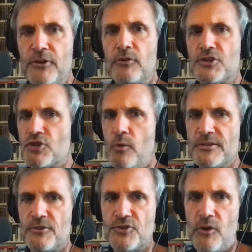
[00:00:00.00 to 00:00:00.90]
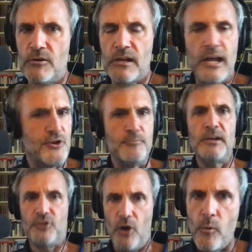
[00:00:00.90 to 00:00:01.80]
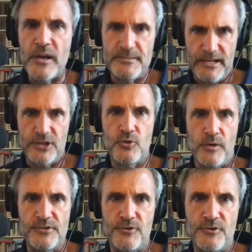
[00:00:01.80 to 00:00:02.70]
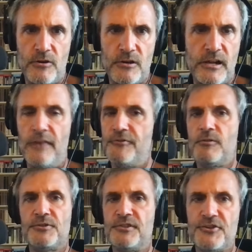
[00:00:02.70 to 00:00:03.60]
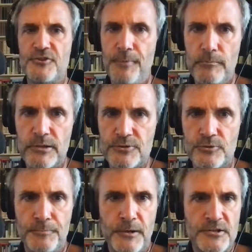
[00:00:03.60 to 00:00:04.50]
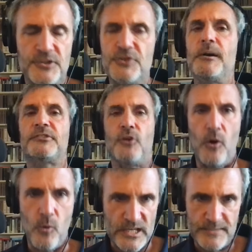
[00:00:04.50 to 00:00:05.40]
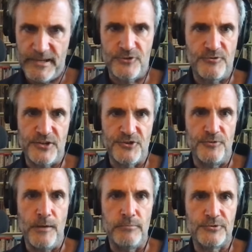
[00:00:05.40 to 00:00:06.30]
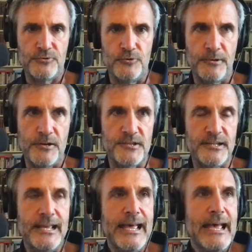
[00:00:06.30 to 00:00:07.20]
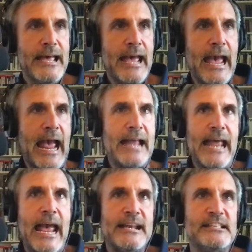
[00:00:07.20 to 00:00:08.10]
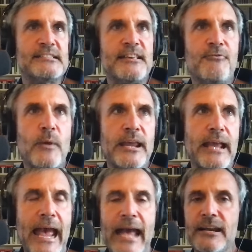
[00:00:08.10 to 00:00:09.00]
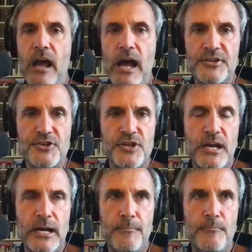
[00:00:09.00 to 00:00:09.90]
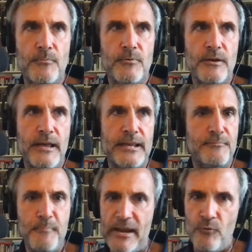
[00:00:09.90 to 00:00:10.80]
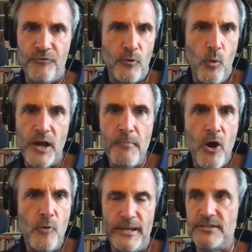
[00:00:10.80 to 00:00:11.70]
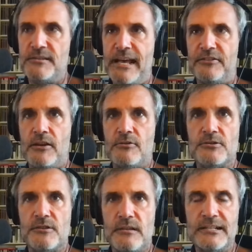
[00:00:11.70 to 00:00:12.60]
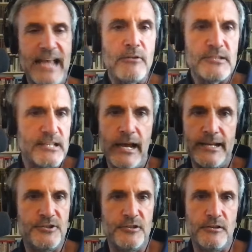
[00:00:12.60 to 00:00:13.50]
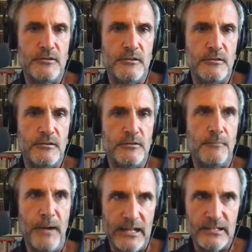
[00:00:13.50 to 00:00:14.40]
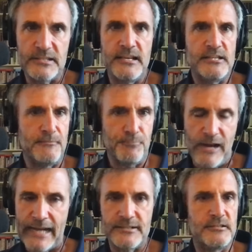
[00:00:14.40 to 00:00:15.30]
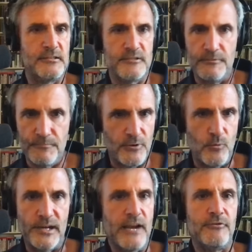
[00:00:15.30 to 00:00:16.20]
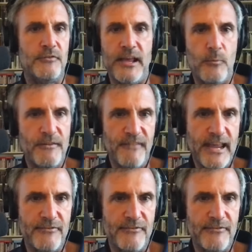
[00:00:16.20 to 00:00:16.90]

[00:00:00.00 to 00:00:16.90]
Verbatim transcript: what if you're a choice or charter guy, you must always be a choice or charter guy. If you're a traditional public school person, you must always be a traditional public school person. And and, and it's as if we cannot um, admit for one moment that there's a downside to the the, the, the policies and practices and whatever that we